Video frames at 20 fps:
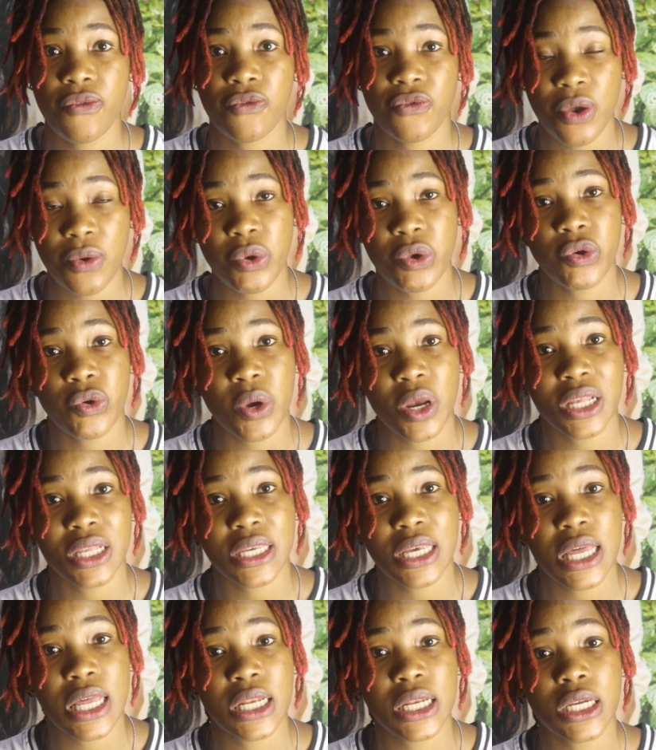very great,
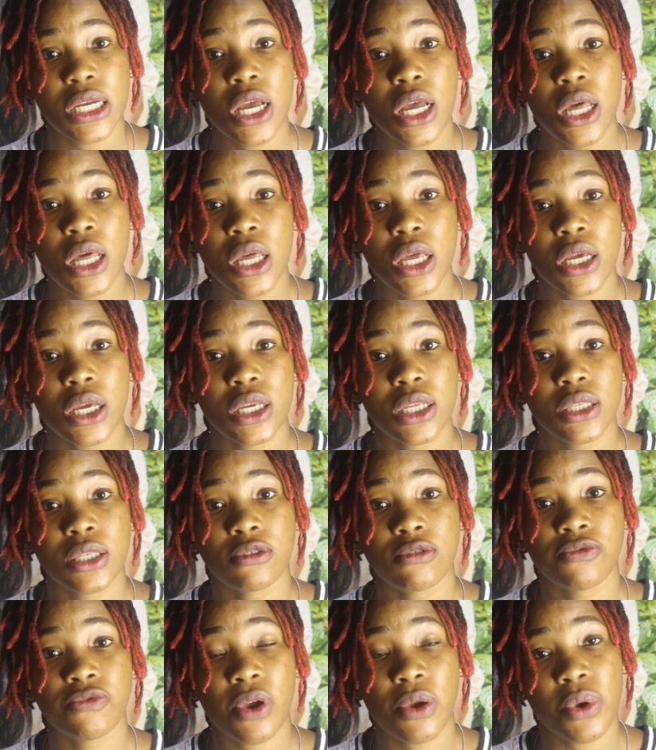and
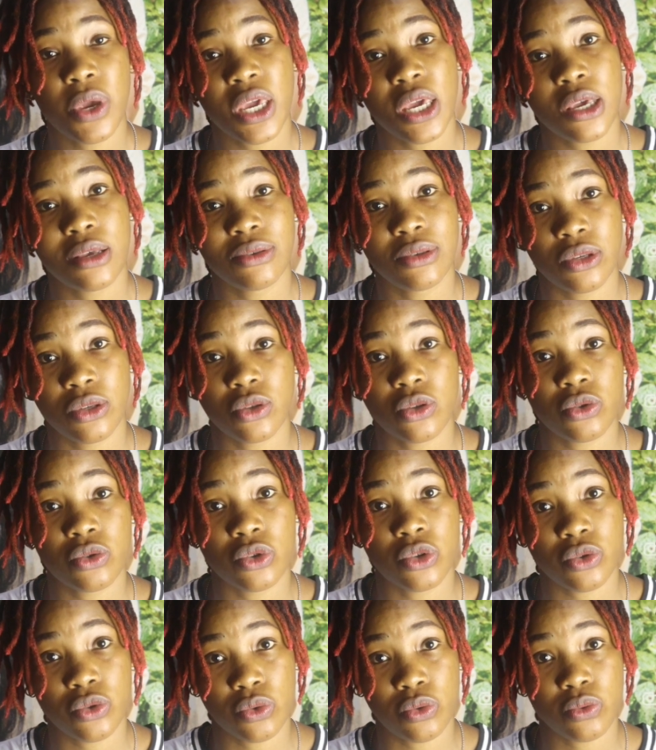it's very easy to
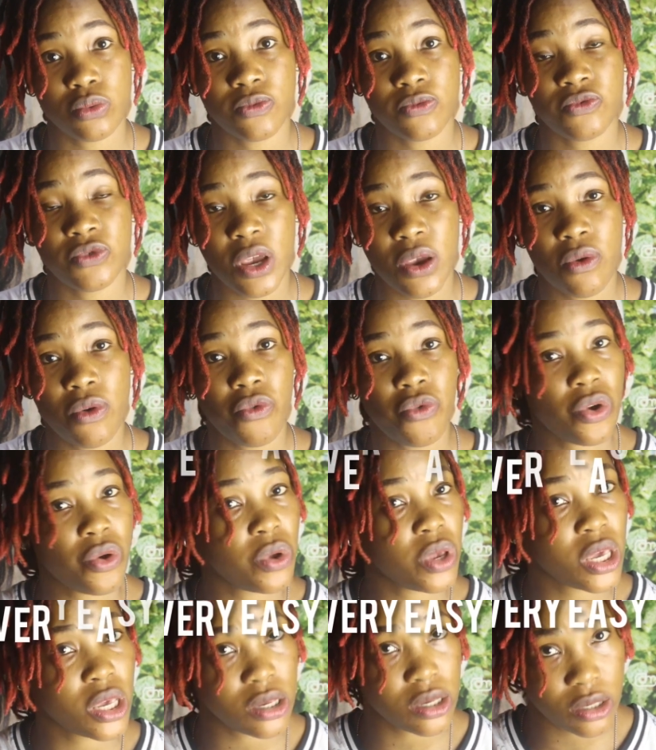do,
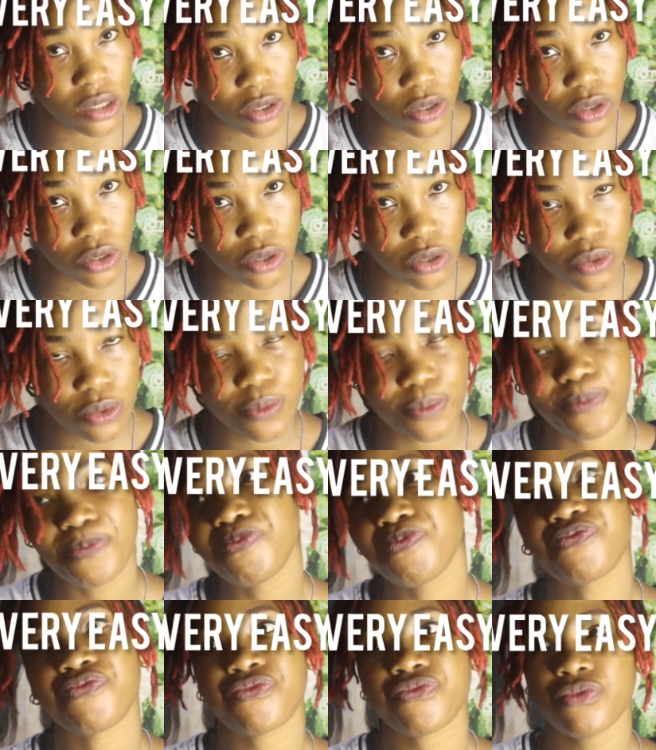very easy to do.
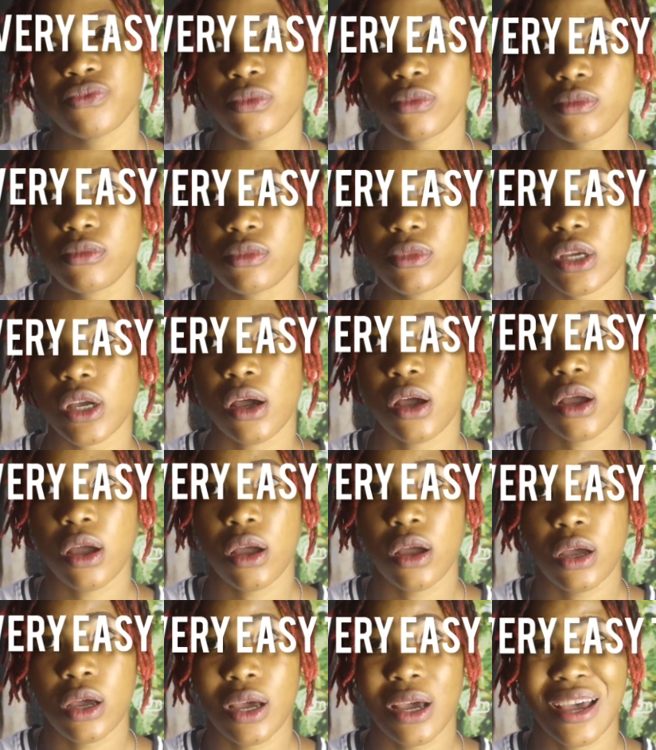
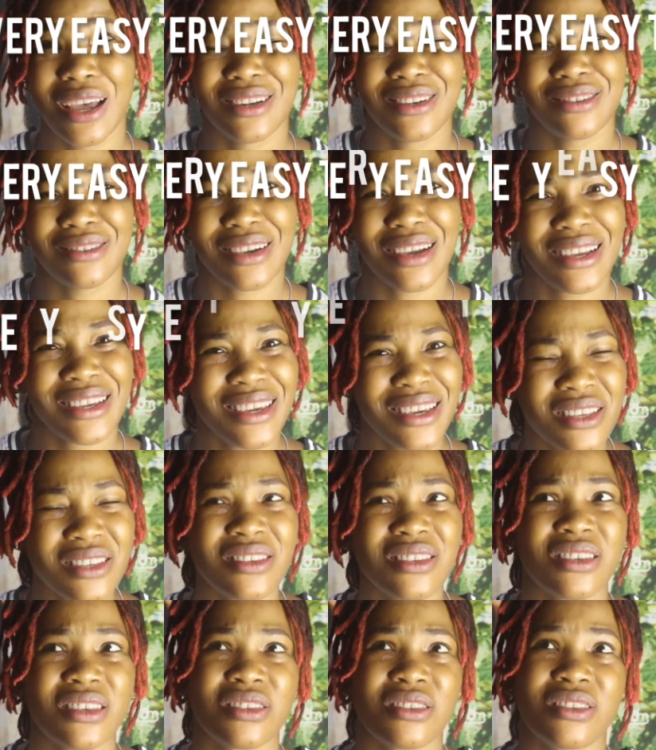And I
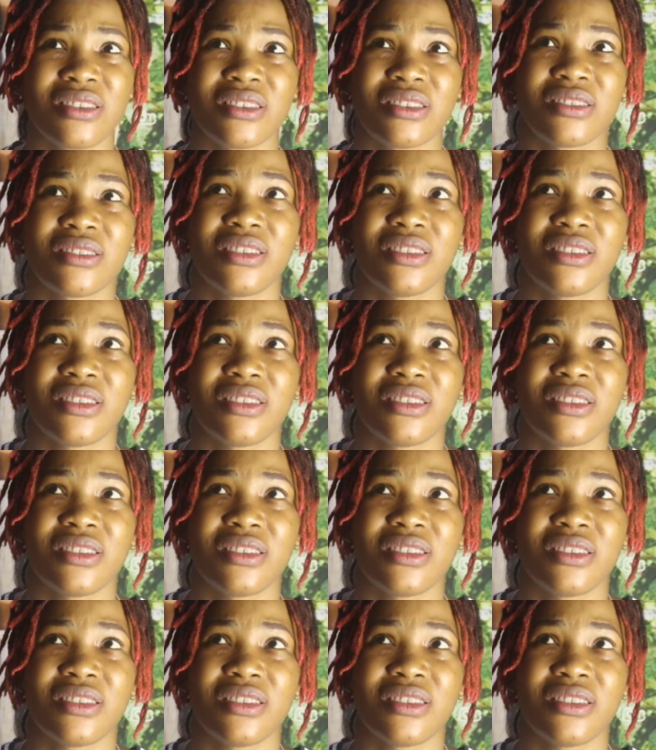guess it's